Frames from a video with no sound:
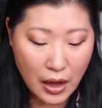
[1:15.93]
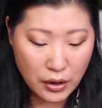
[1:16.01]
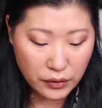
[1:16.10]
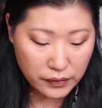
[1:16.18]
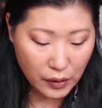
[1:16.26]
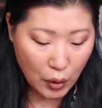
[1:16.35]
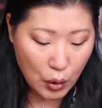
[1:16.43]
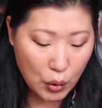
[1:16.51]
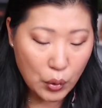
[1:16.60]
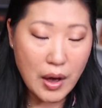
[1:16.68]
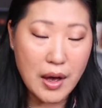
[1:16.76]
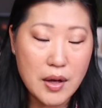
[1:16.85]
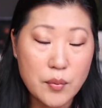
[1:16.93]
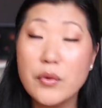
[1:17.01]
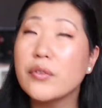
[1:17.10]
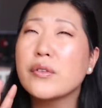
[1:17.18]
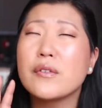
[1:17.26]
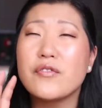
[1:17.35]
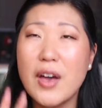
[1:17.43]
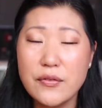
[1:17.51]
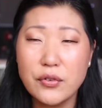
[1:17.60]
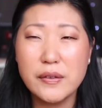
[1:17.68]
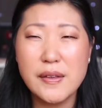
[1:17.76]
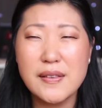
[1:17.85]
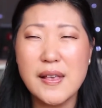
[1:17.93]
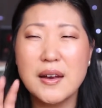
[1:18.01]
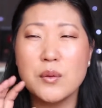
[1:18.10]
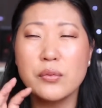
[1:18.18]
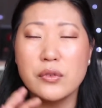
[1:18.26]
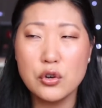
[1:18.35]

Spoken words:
So 5 full-size items,